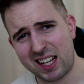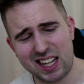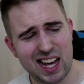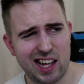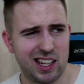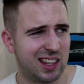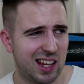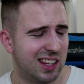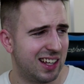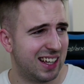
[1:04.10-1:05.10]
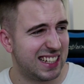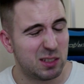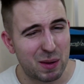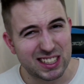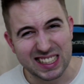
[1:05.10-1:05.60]
a lot and that uh, he's
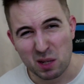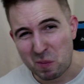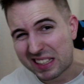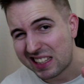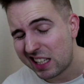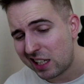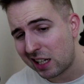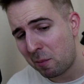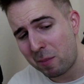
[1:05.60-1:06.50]
basically misleading a